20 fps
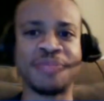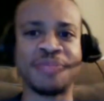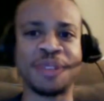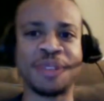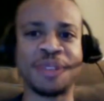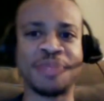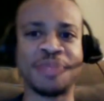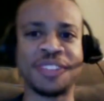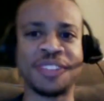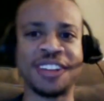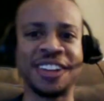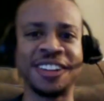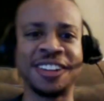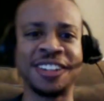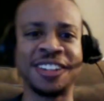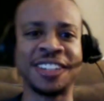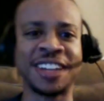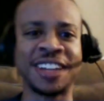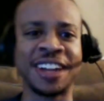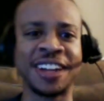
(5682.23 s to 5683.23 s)
up another
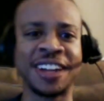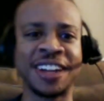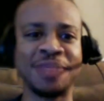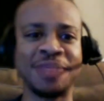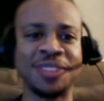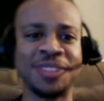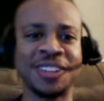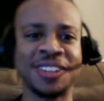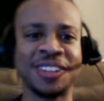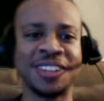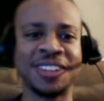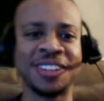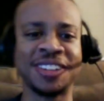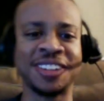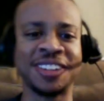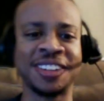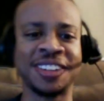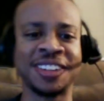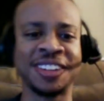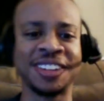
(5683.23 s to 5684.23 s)
exciting episode of
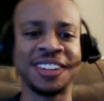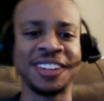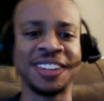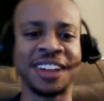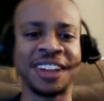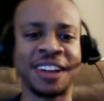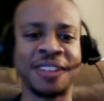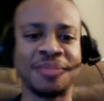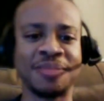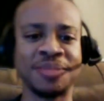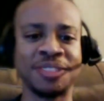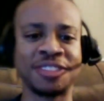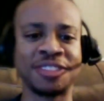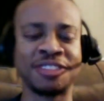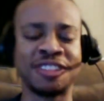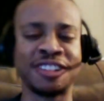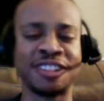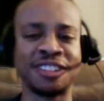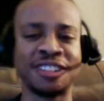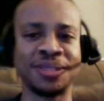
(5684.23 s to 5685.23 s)
the Comic Book
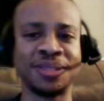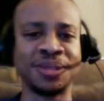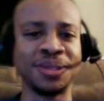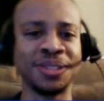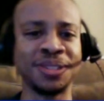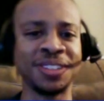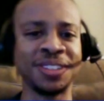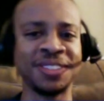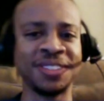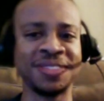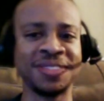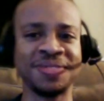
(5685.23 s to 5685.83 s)
Chronicles.